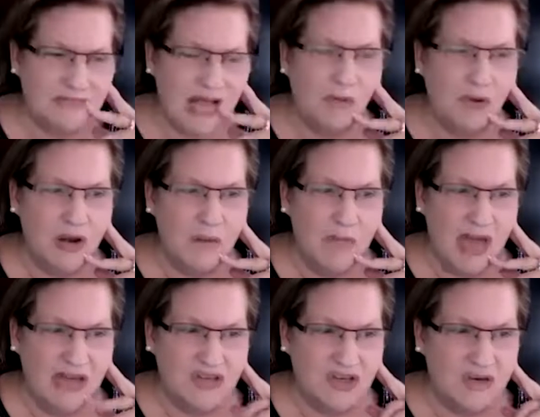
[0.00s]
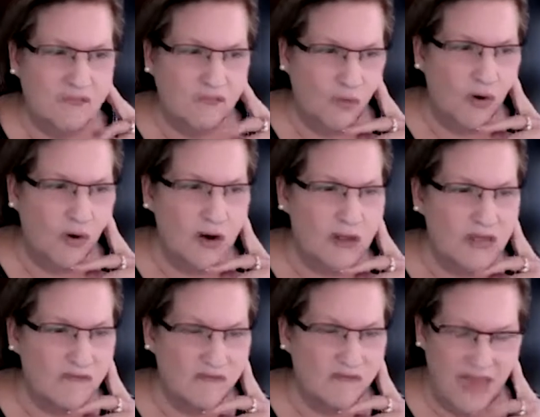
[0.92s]
I would imagine for
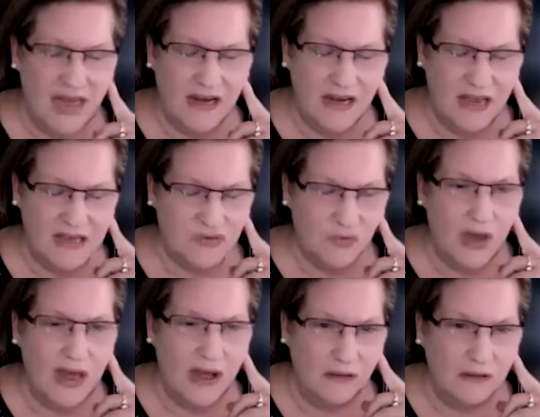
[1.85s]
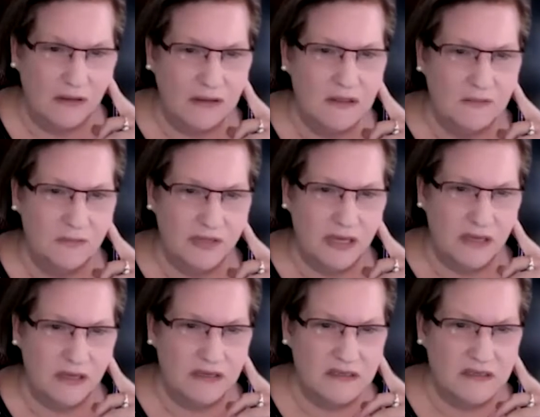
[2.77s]
the vet as well,
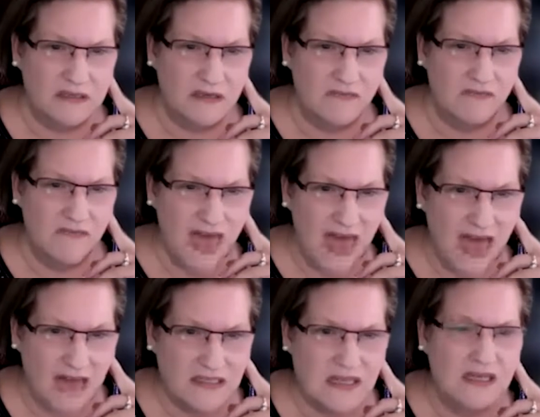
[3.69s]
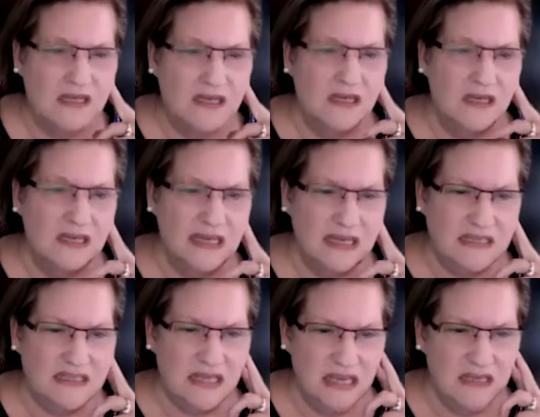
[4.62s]
because the vet
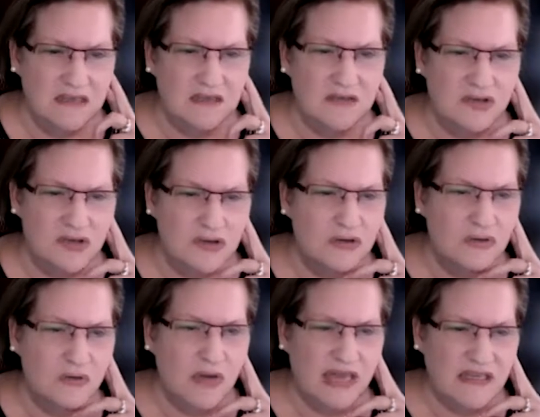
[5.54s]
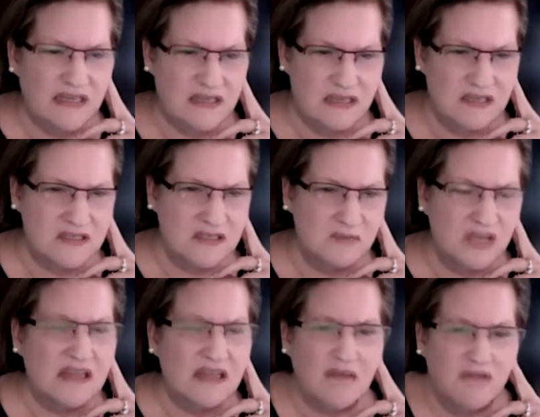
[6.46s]
gets into a system
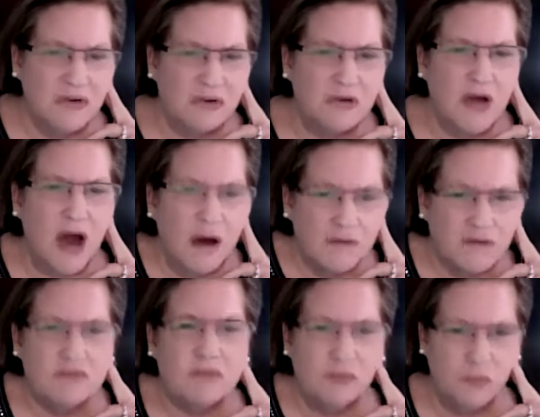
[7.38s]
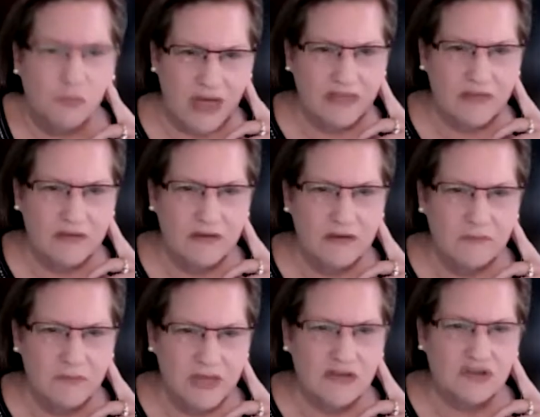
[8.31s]
that they feel comfortable with,
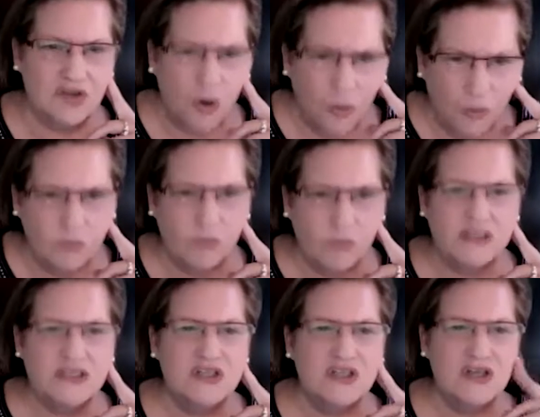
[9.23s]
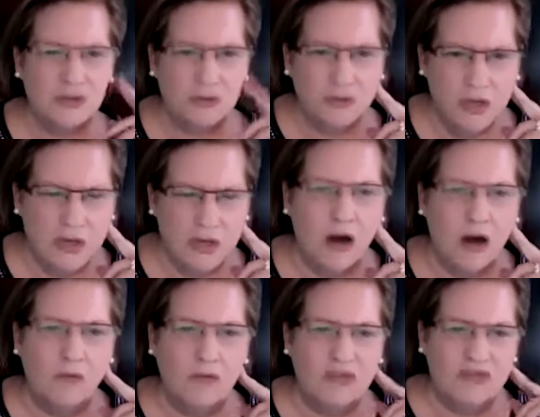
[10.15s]
being told what to do, you
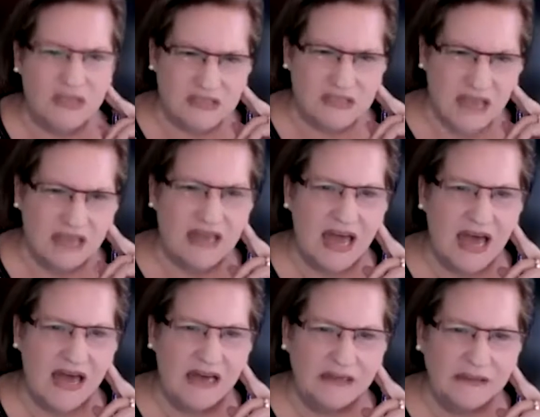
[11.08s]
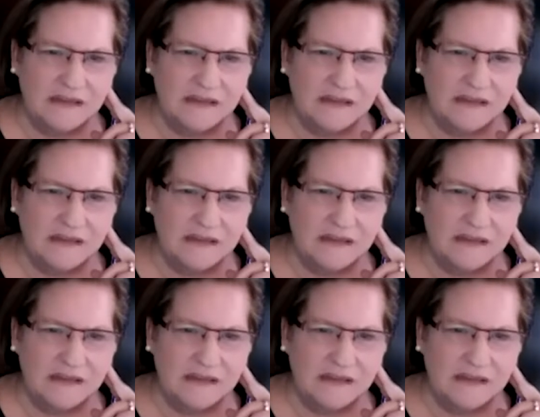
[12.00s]
know, and things like that.